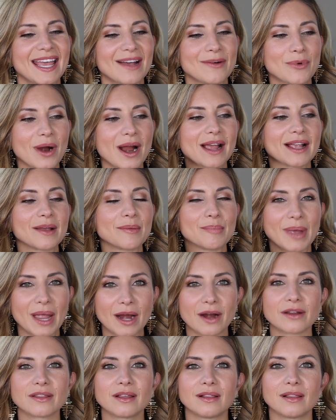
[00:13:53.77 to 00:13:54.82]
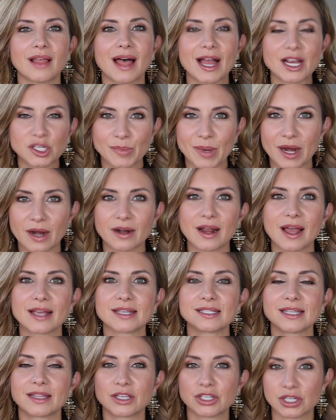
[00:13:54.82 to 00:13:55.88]
where I compare the Lash
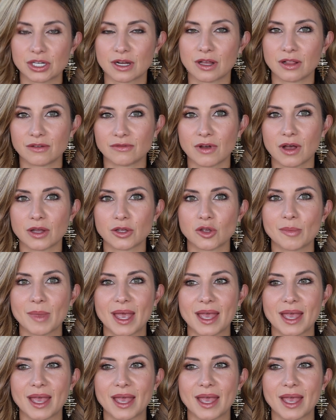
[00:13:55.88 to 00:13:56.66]
Paradise and the Chanel Le Volume,